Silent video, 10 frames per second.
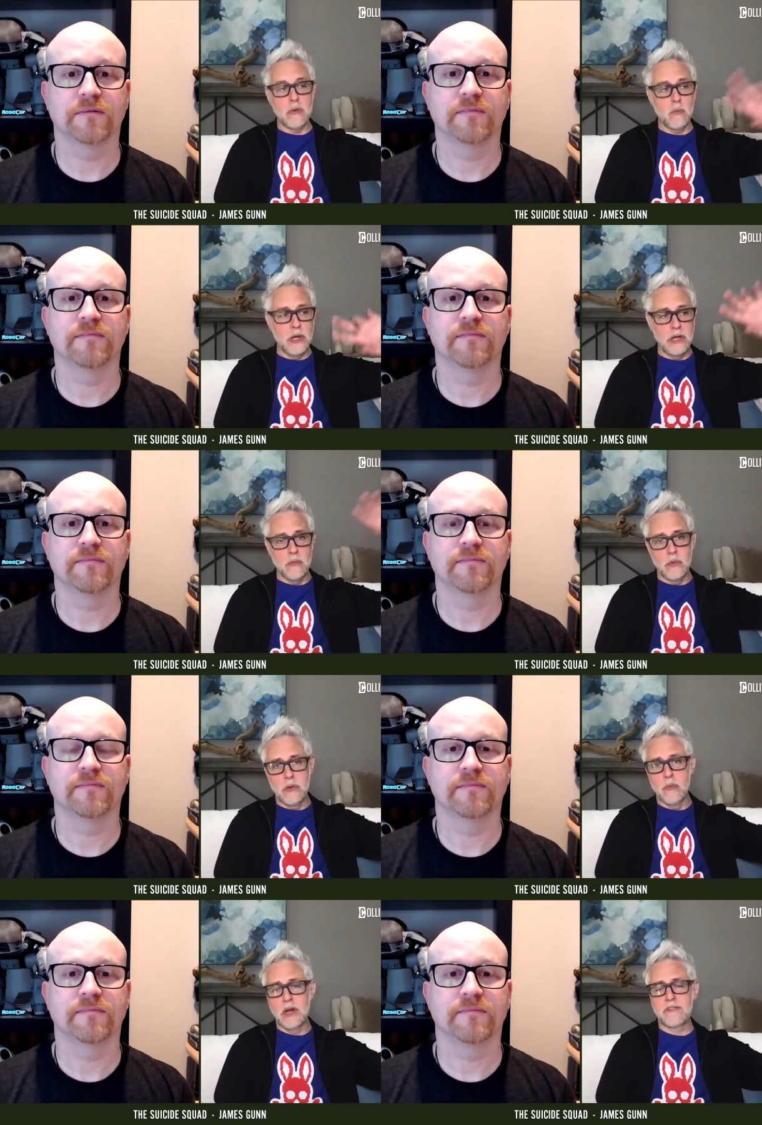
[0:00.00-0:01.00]
Speaker 1: when when
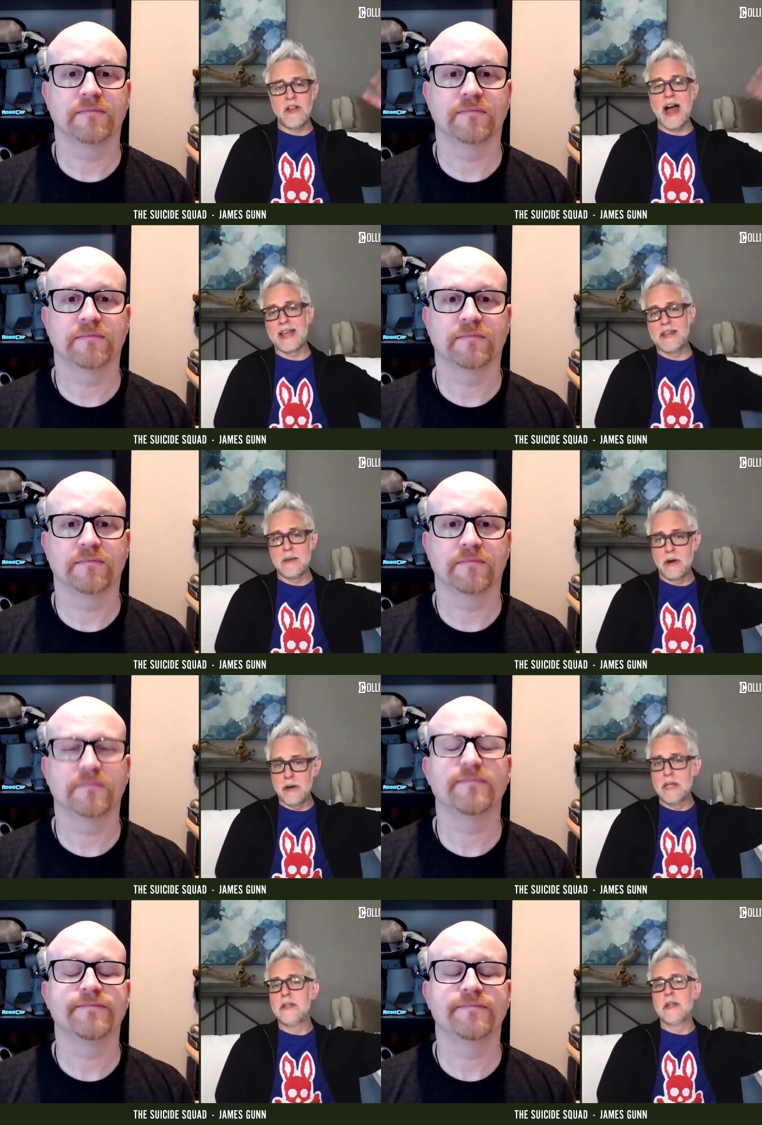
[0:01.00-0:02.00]
when Rick Flag and them are
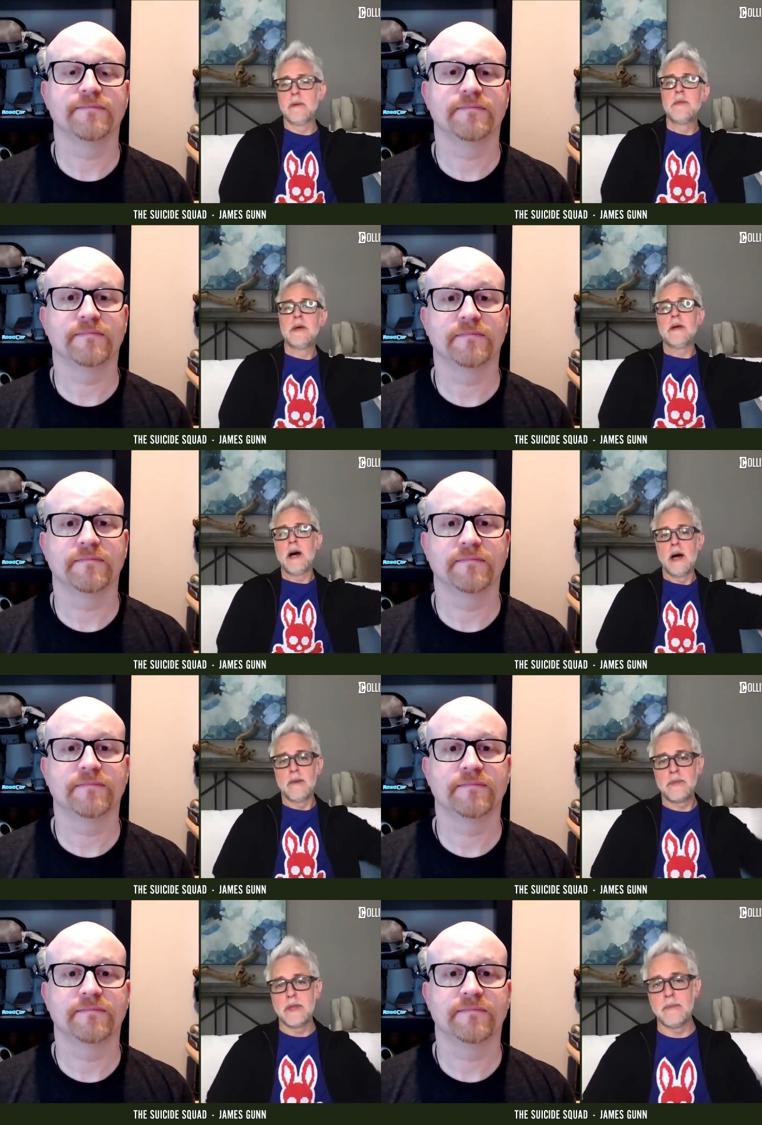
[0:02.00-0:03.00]
in the
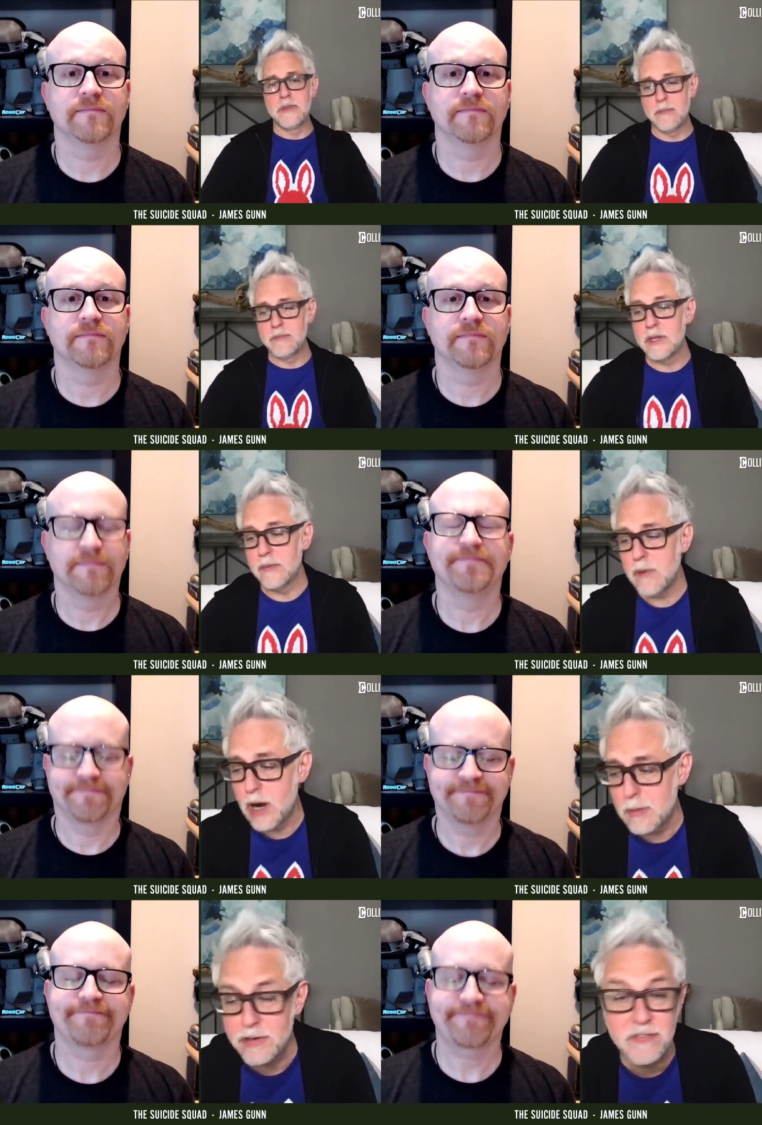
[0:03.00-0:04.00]
uh, the, the the
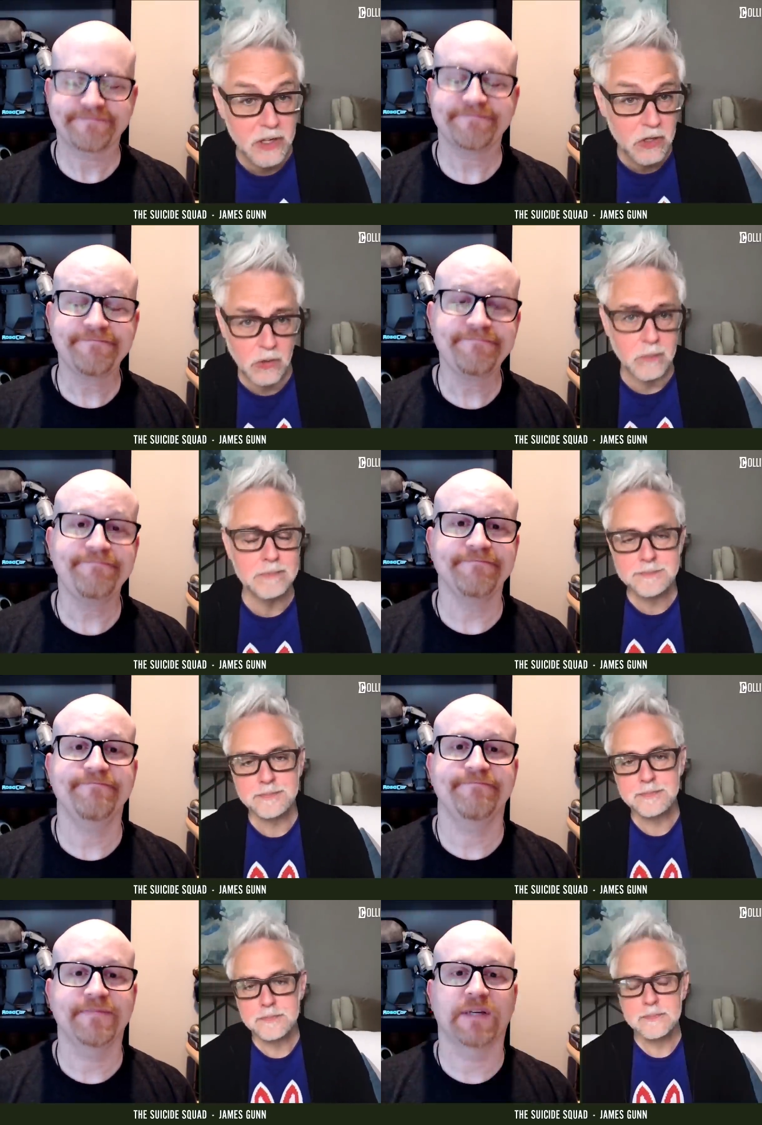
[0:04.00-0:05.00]
armored vehicle.
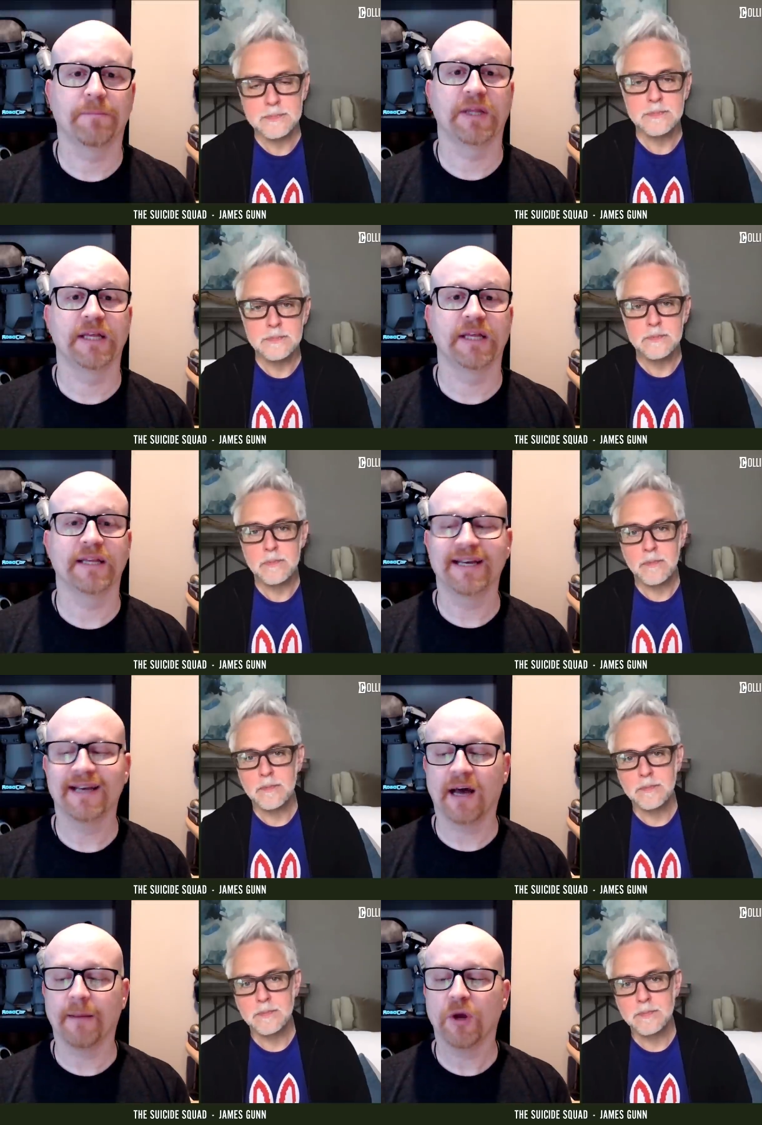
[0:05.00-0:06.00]
Speaker 2: Completely.
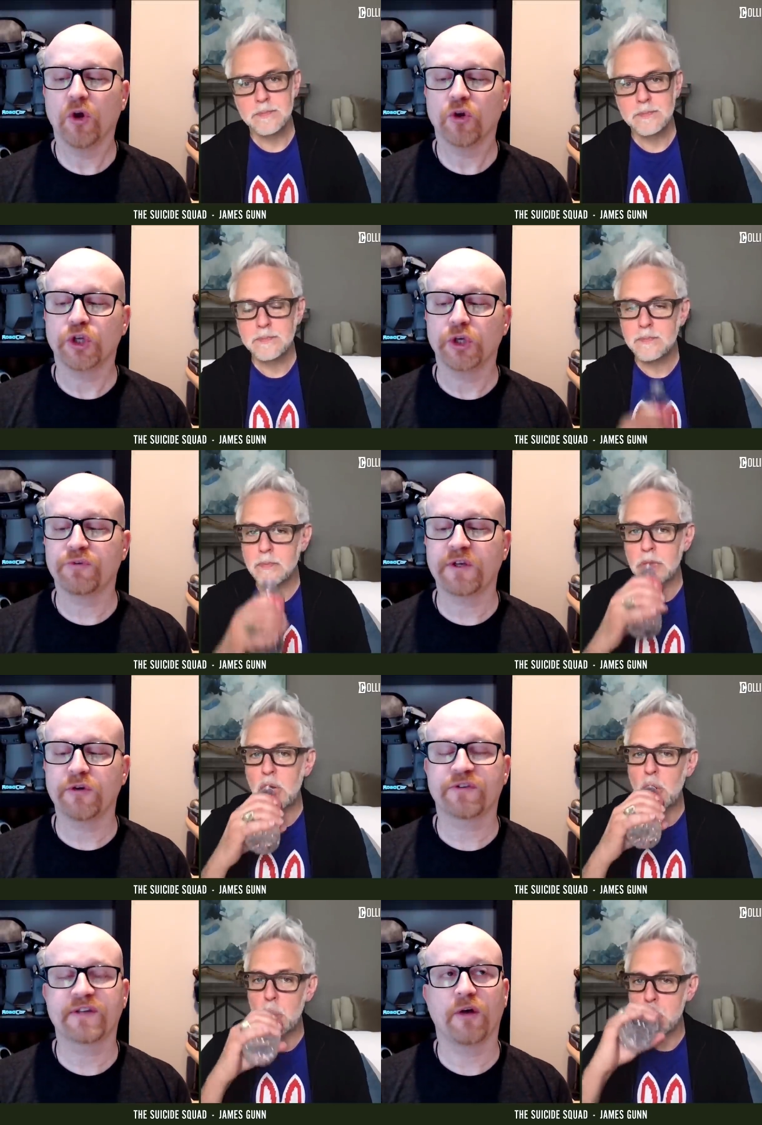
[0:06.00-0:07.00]
Um, do you see
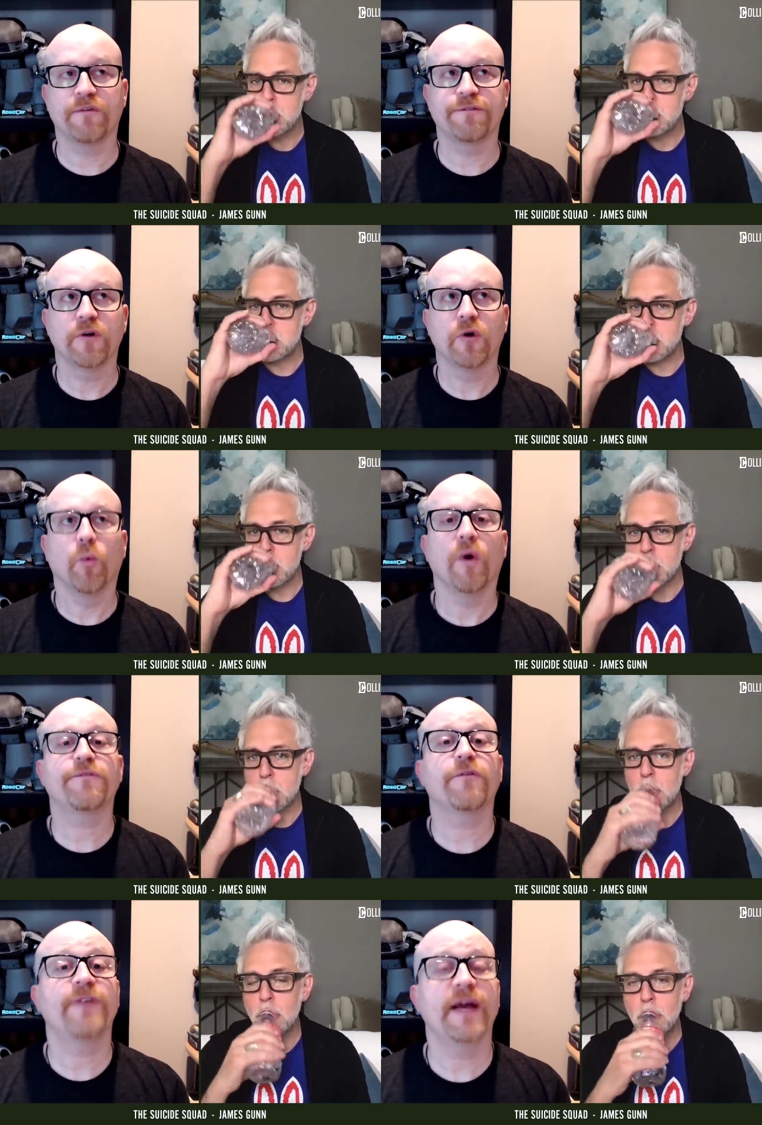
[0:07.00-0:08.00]
yourself? What
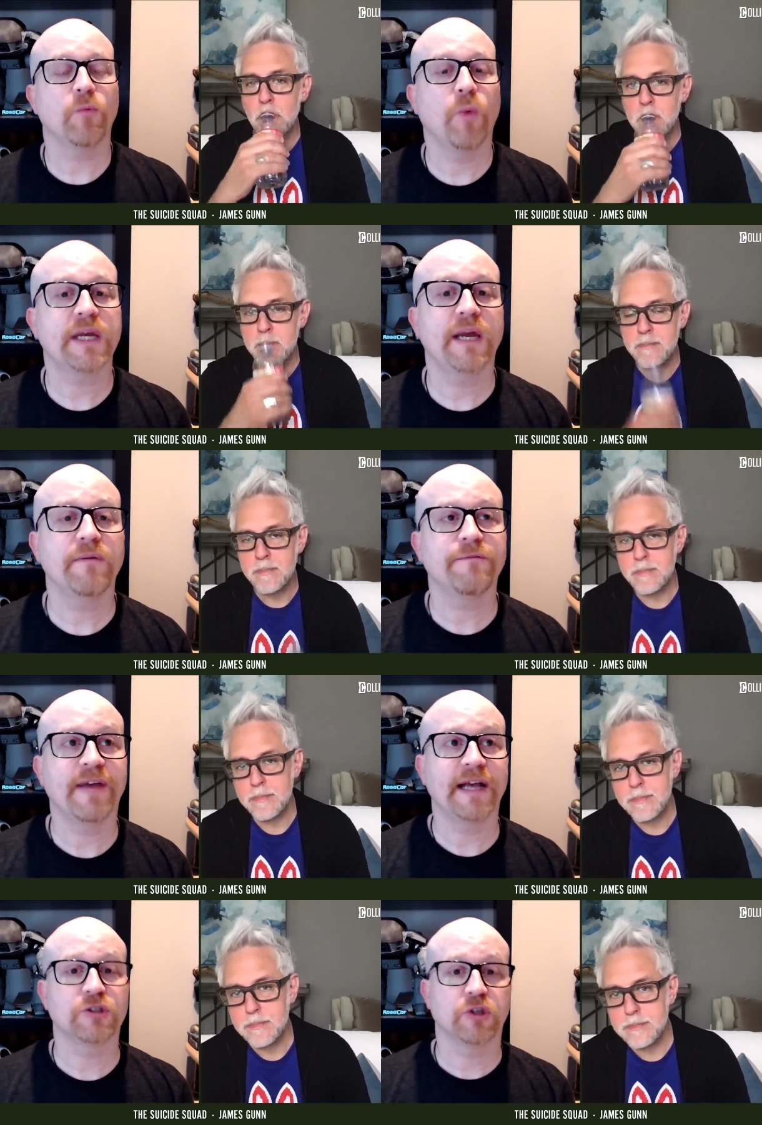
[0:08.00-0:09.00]
for? Fan, what can
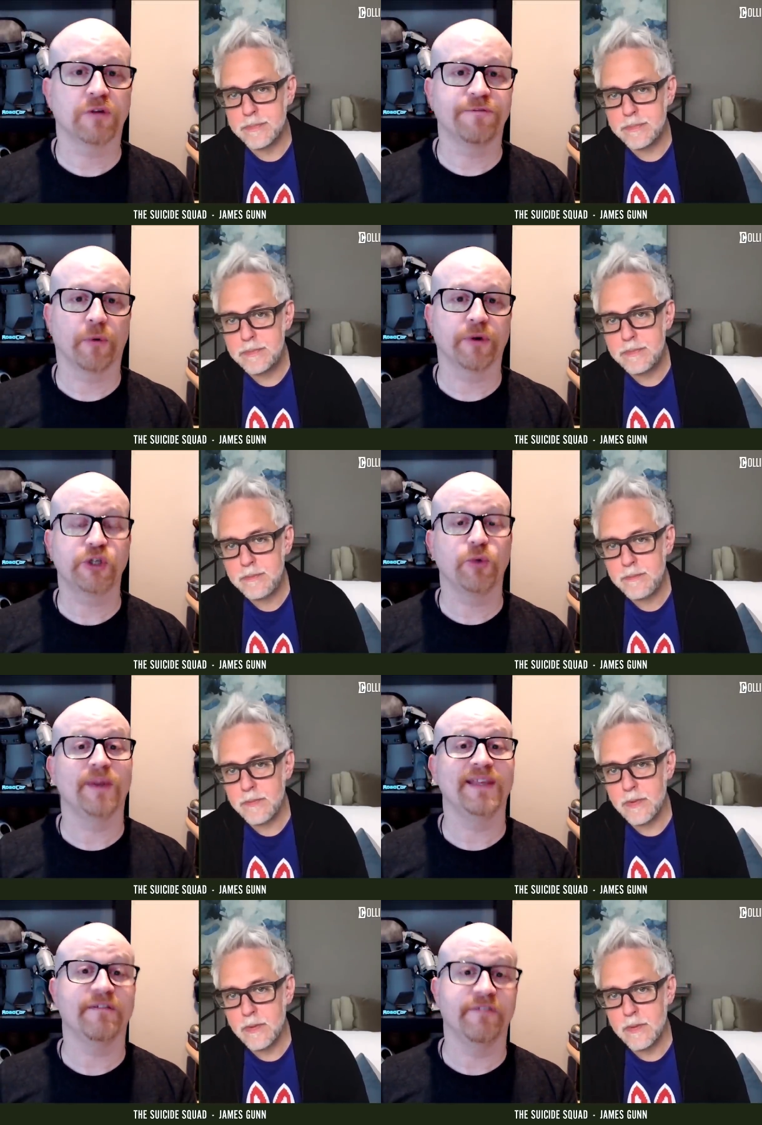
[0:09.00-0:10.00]
fans look forward to on the